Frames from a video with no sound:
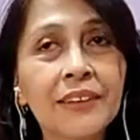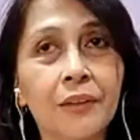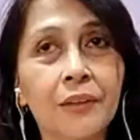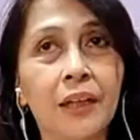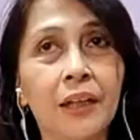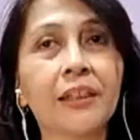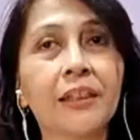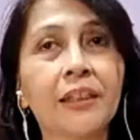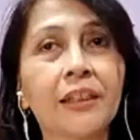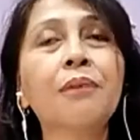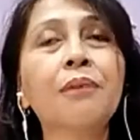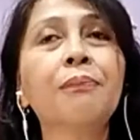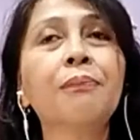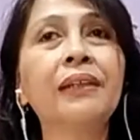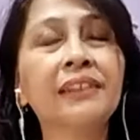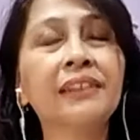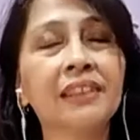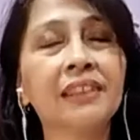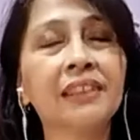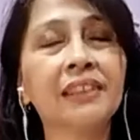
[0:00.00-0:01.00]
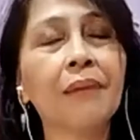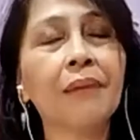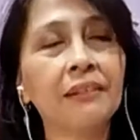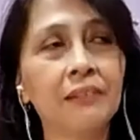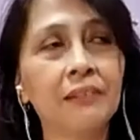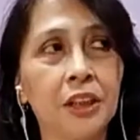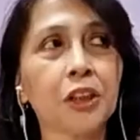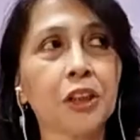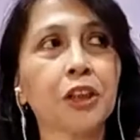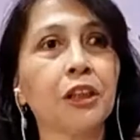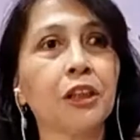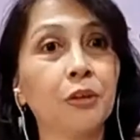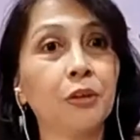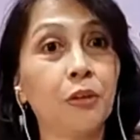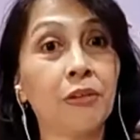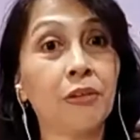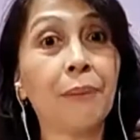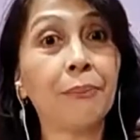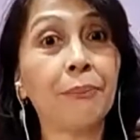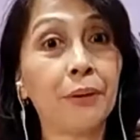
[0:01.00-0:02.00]
can you please send my teacher
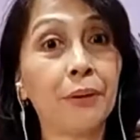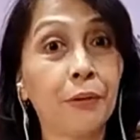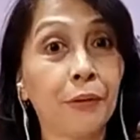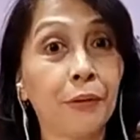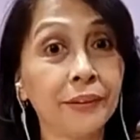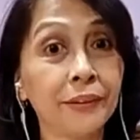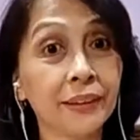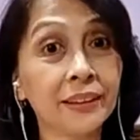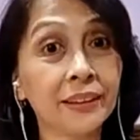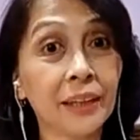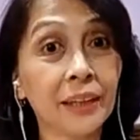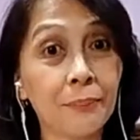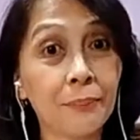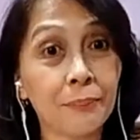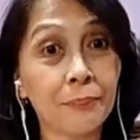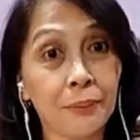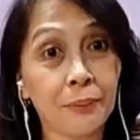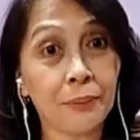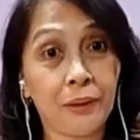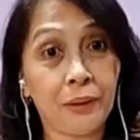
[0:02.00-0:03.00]
November or December?